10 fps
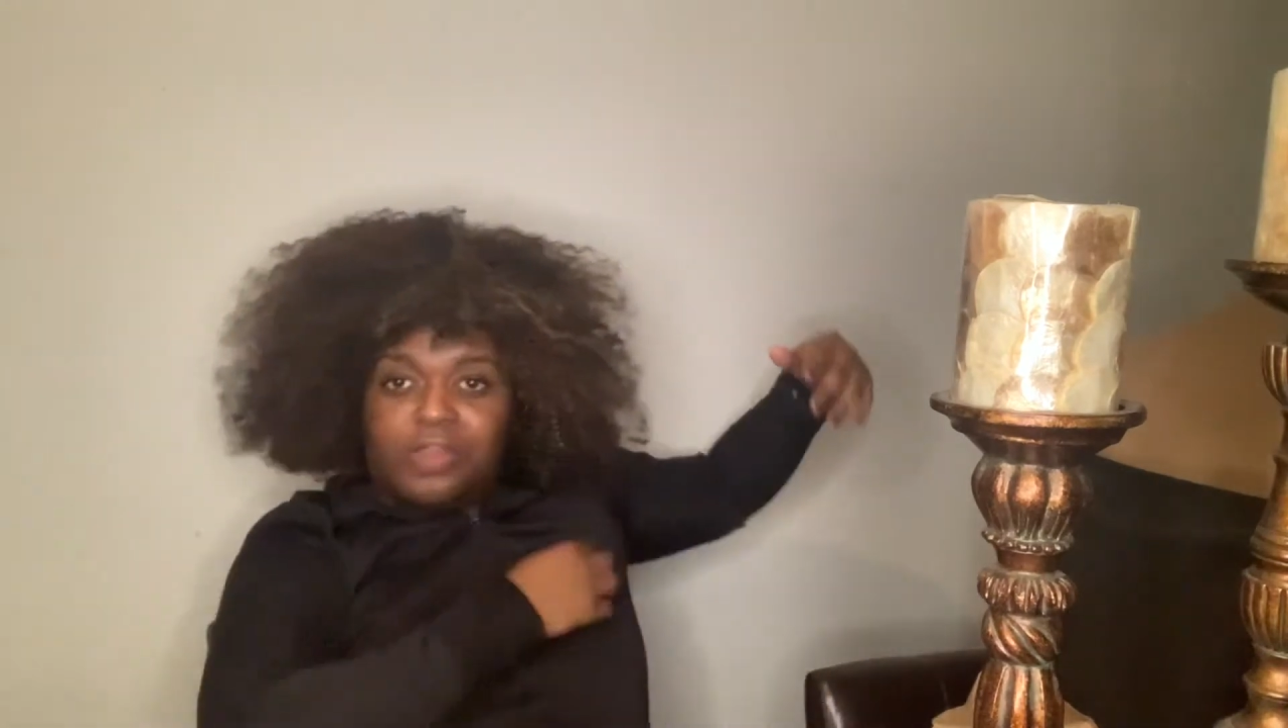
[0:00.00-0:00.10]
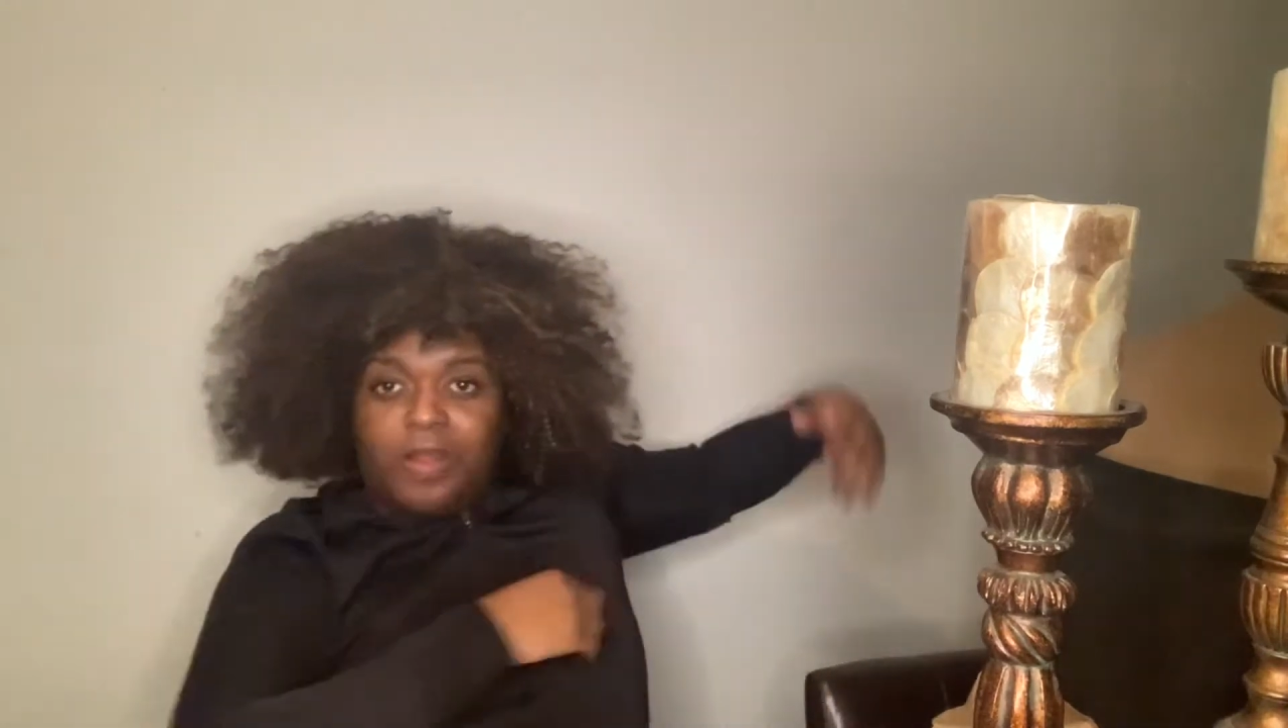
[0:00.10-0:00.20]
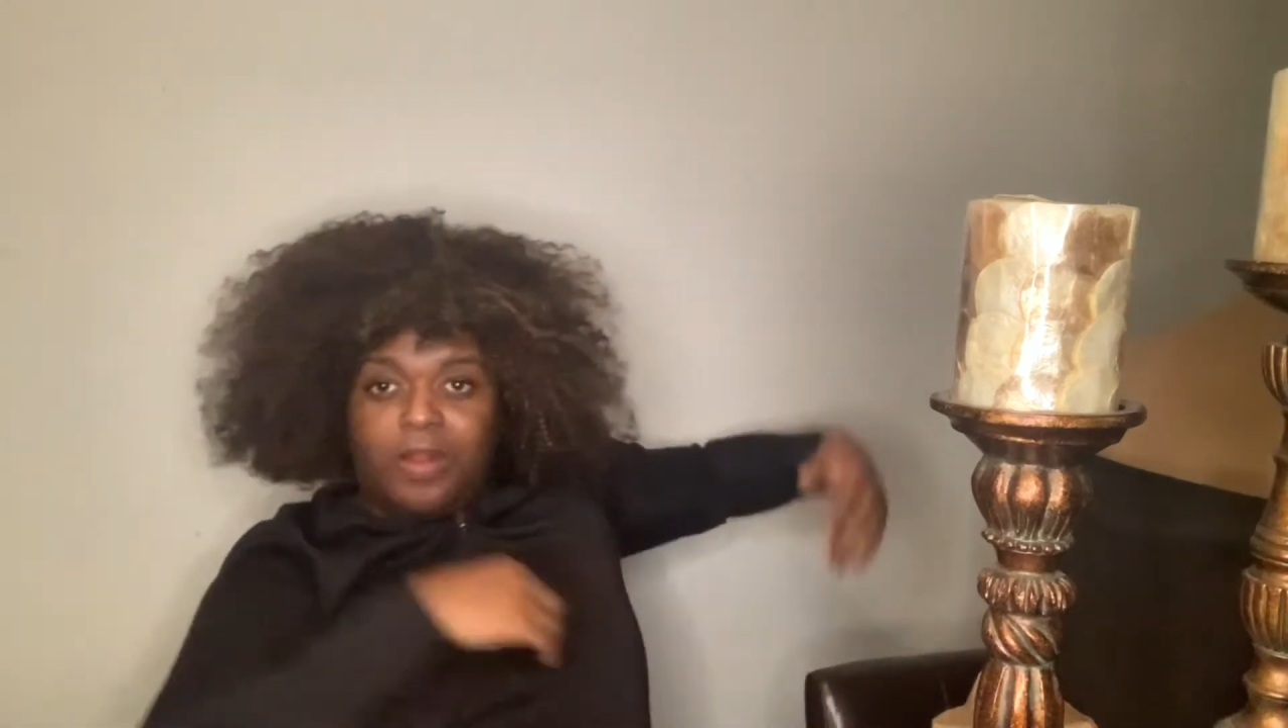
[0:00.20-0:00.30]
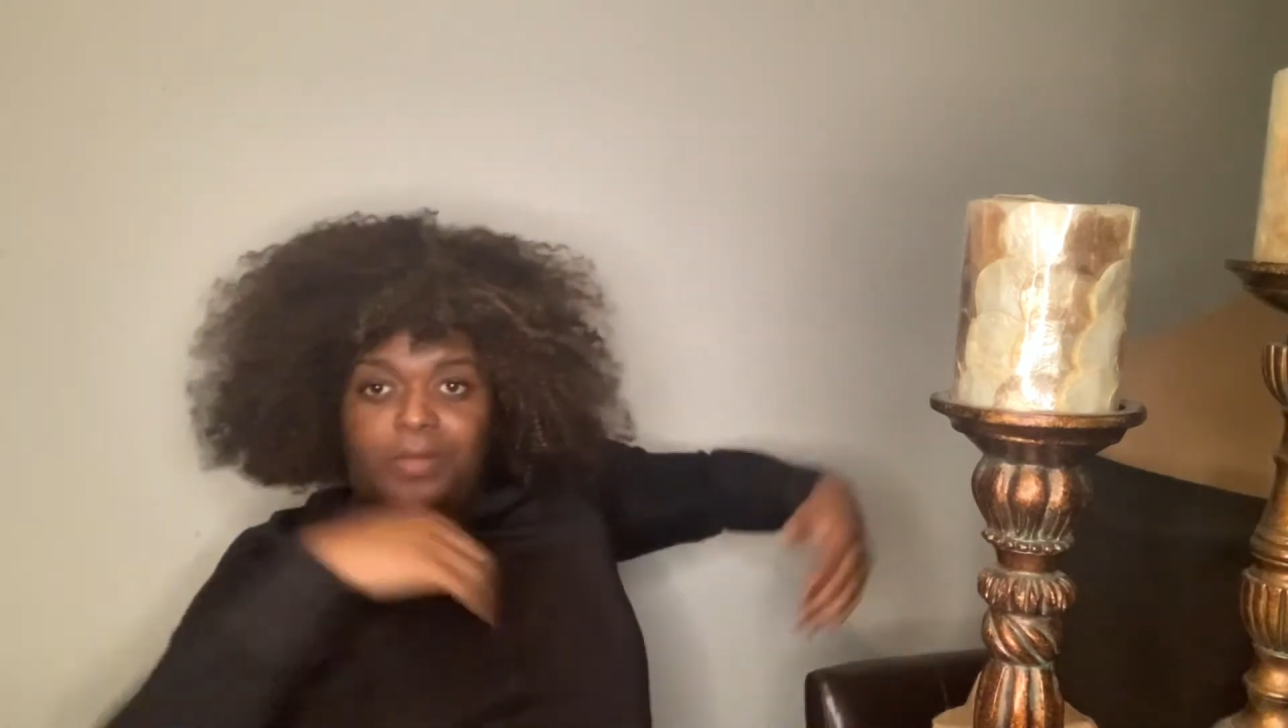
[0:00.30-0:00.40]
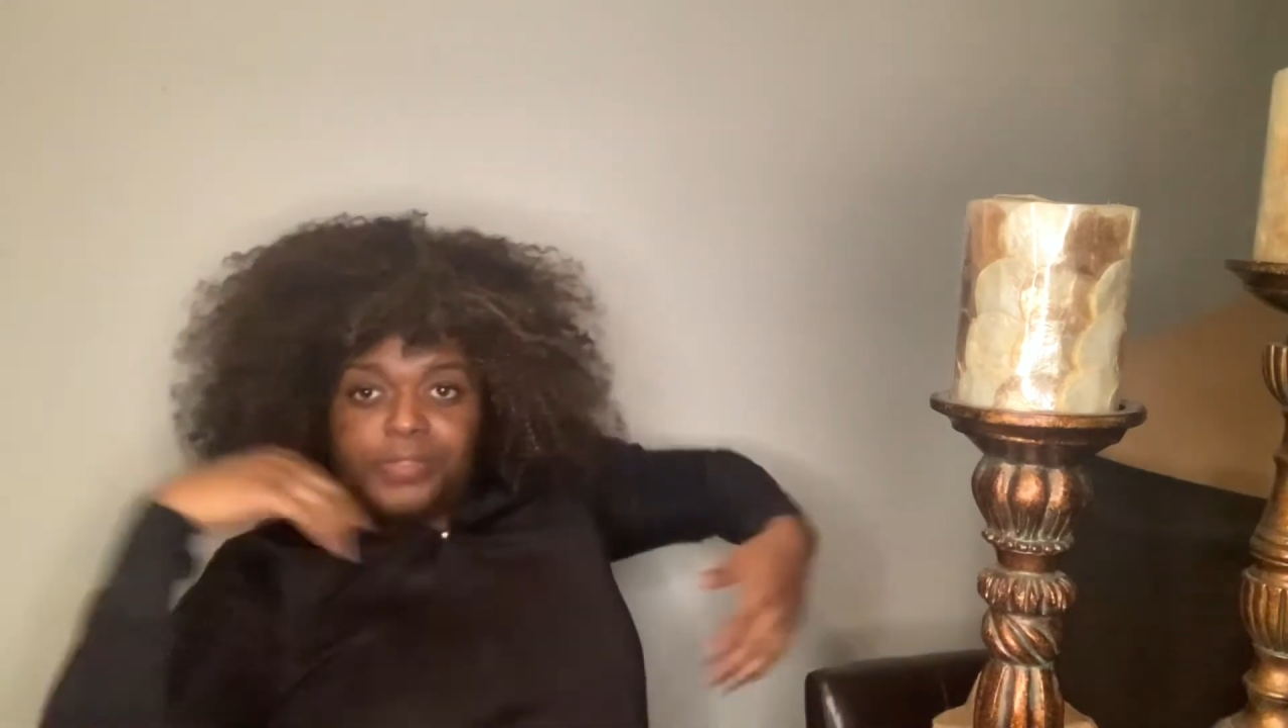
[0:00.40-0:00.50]

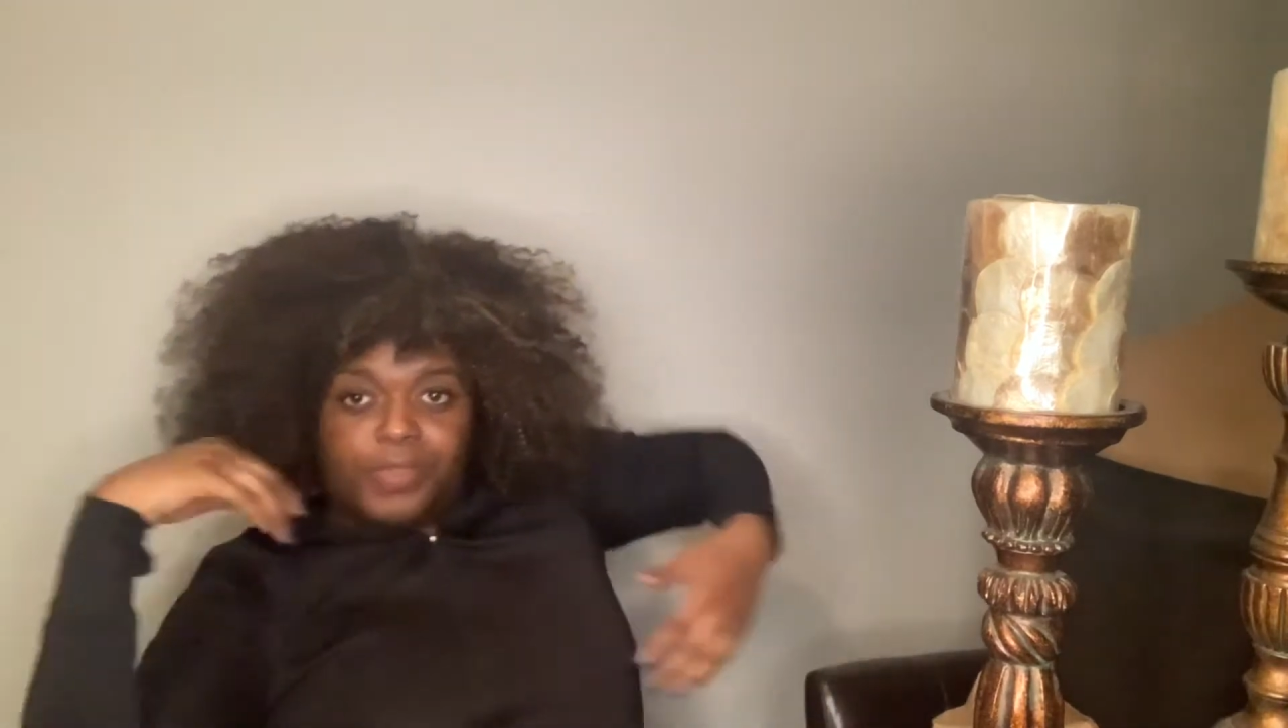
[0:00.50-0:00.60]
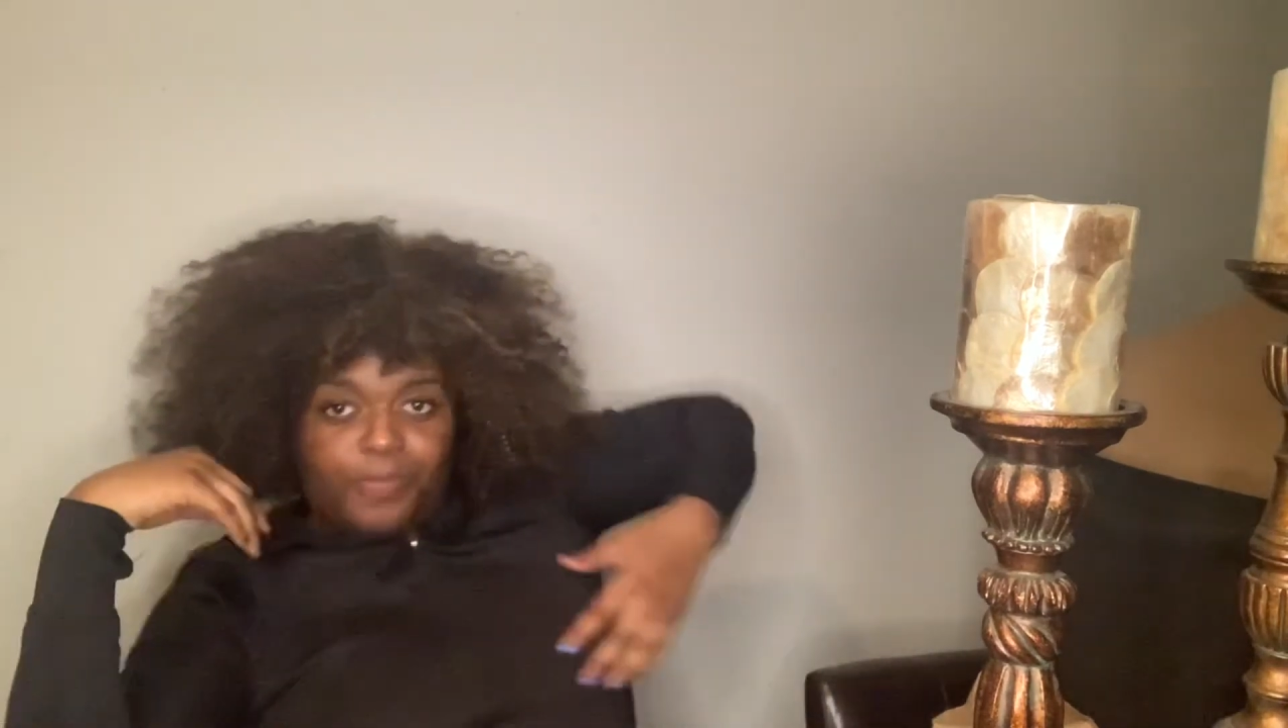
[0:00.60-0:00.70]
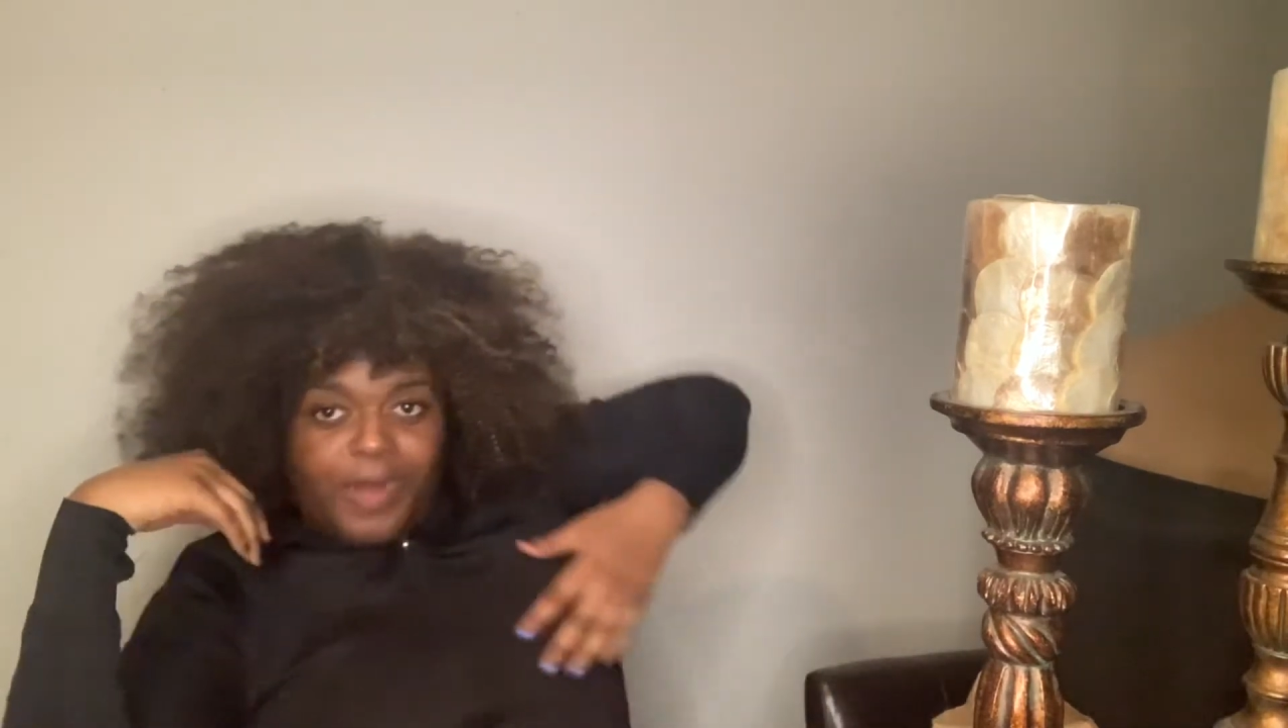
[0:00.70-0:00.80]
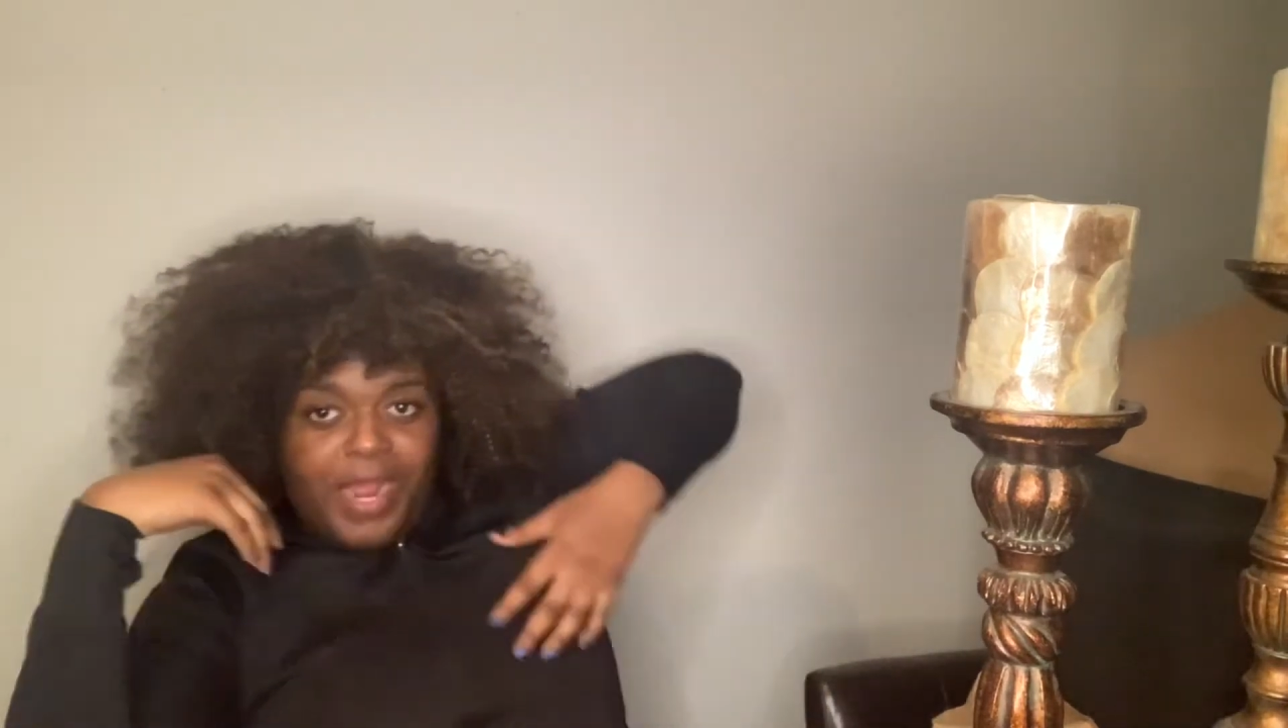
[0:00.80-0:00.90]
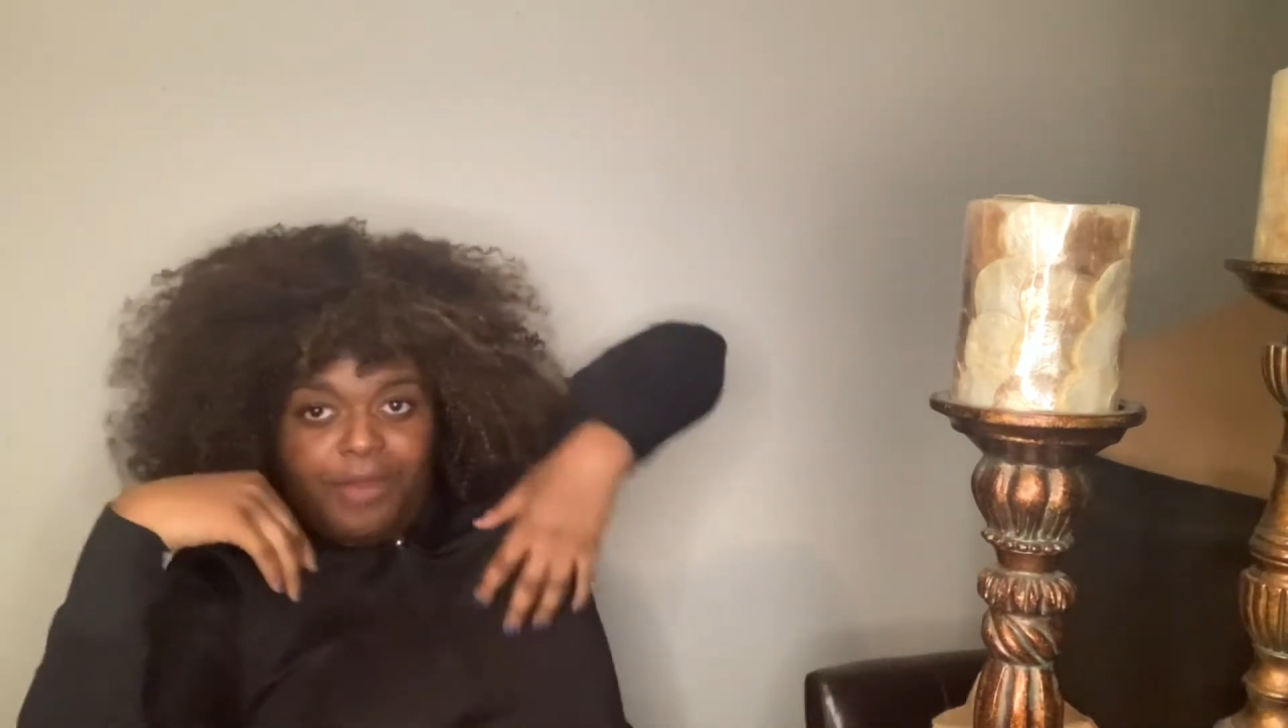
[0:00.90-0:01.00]
arms
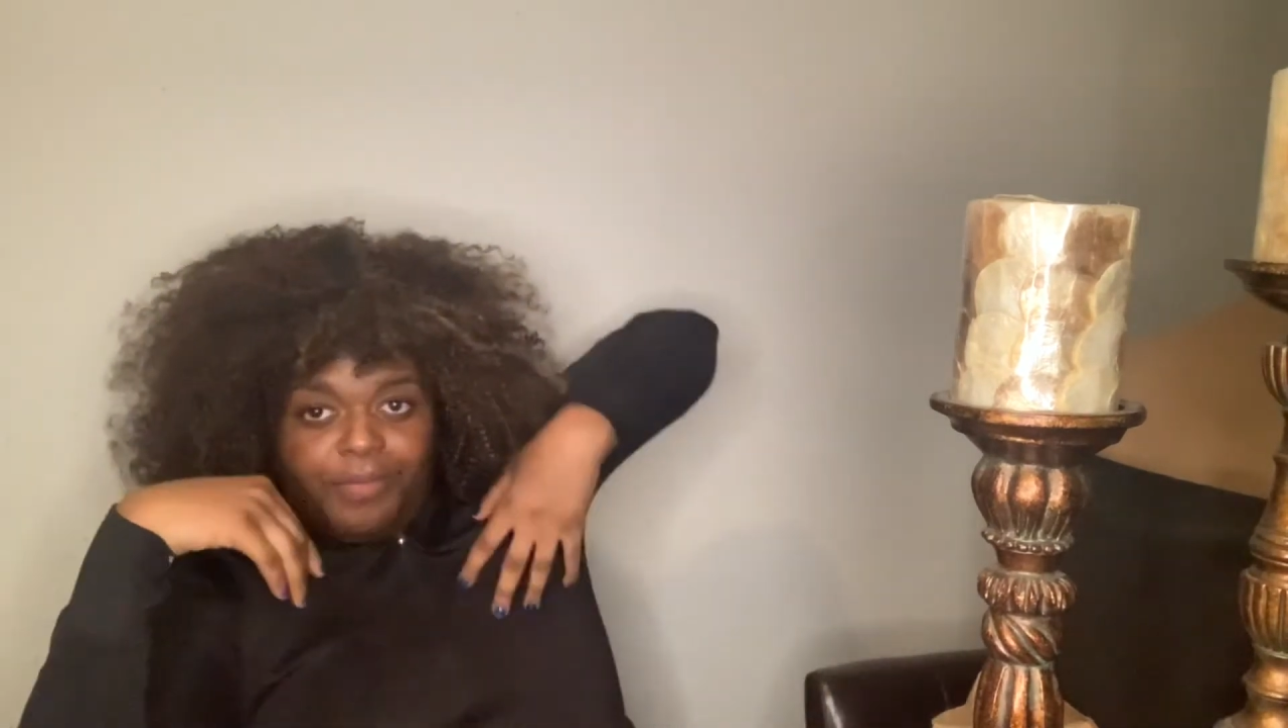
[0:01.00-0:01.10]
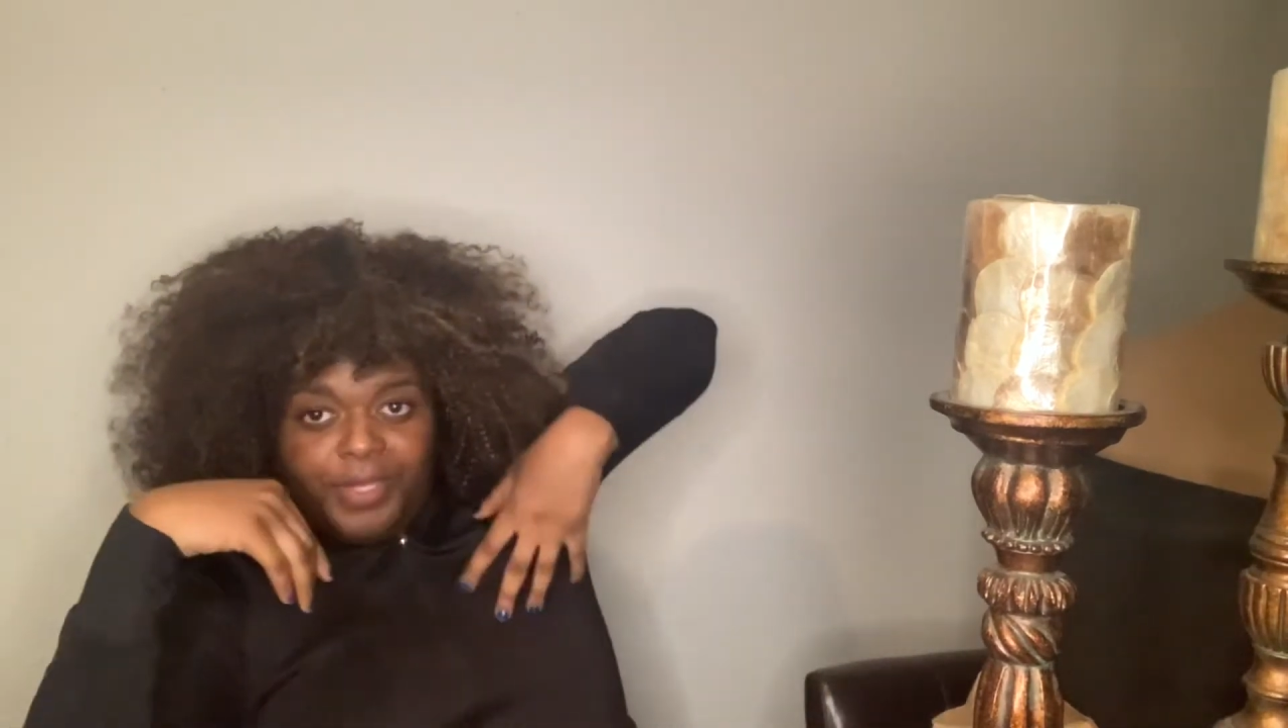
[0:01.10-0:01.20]
around